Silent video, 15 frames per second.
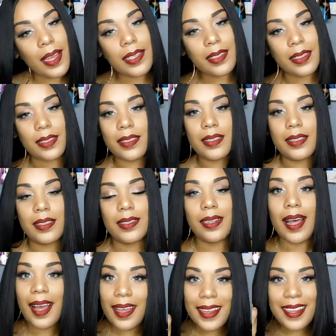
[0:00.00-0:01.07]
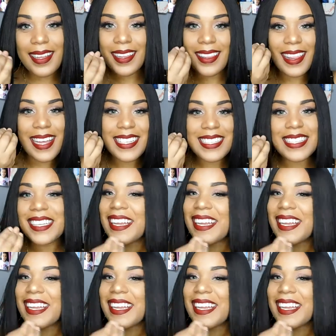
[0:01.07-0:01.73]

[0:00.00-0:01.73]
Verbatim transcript: regular. Like, that's